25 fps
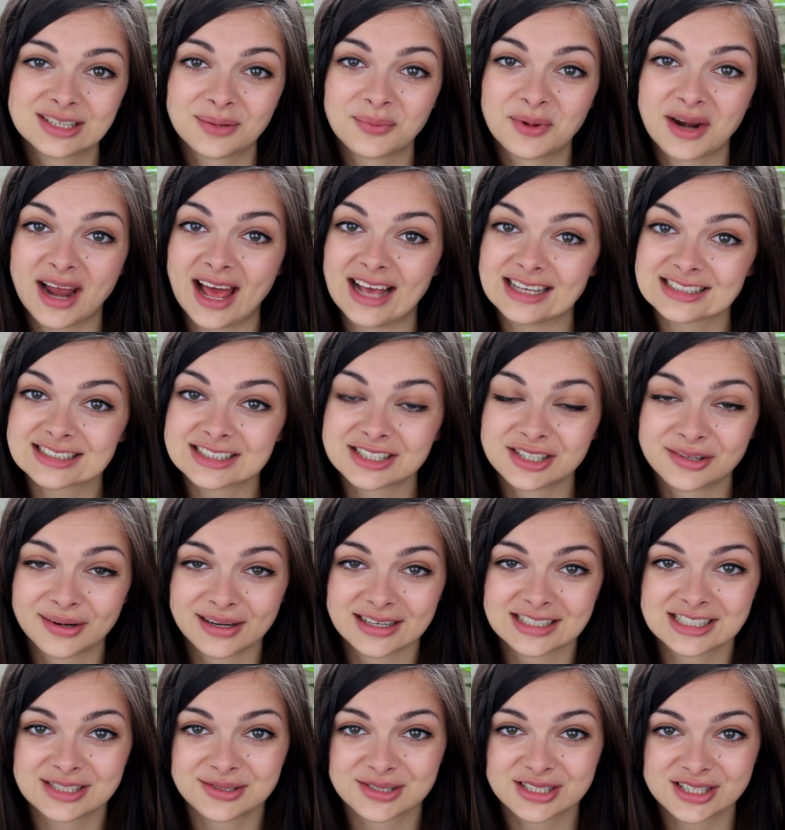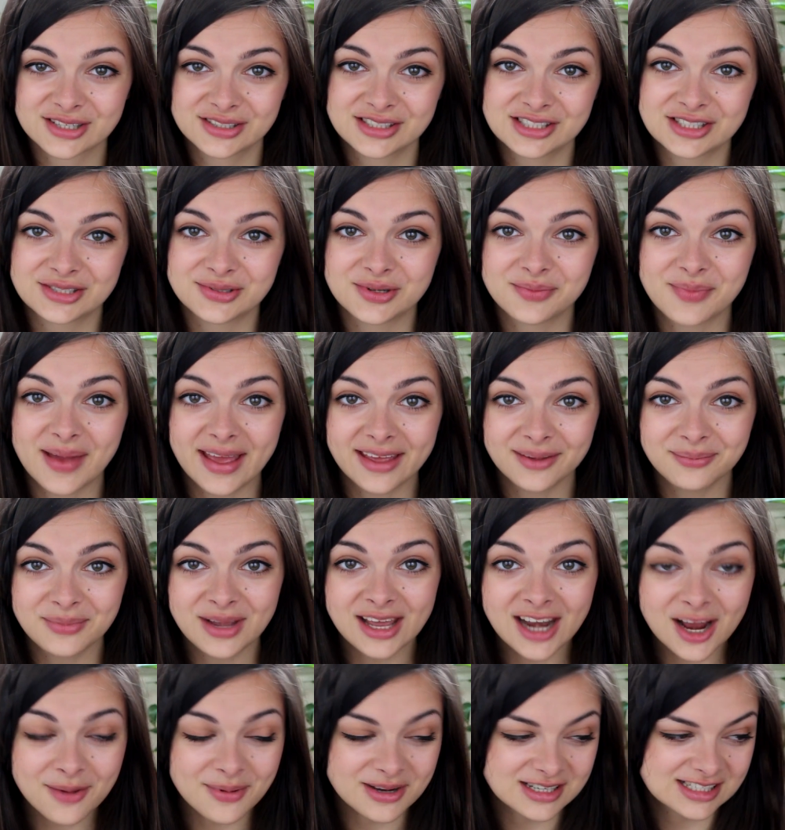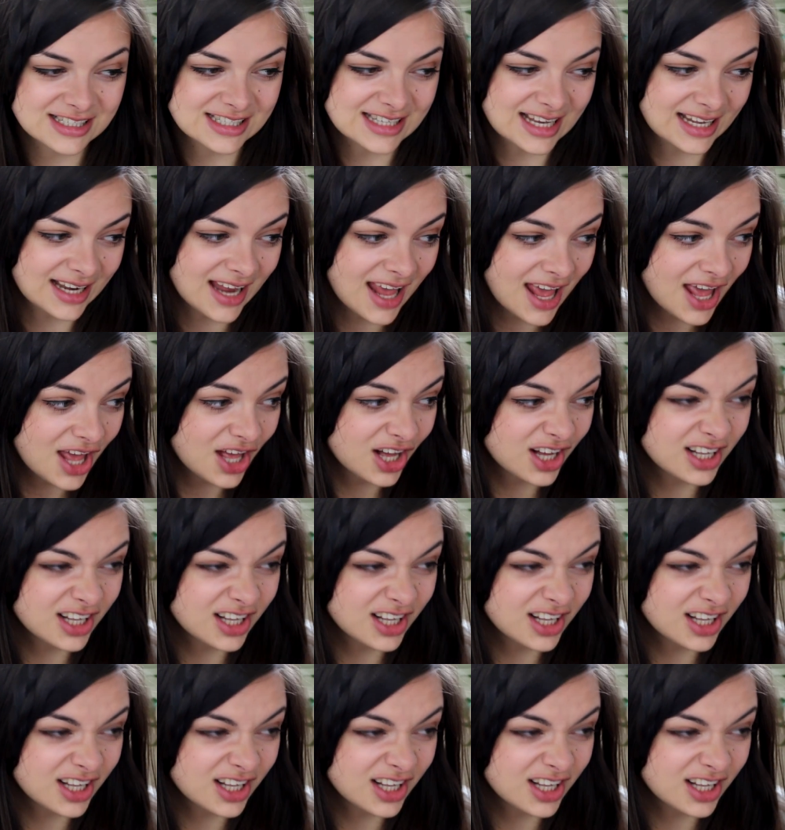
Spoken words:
someone asked her whether she was going to do a meetup, and she said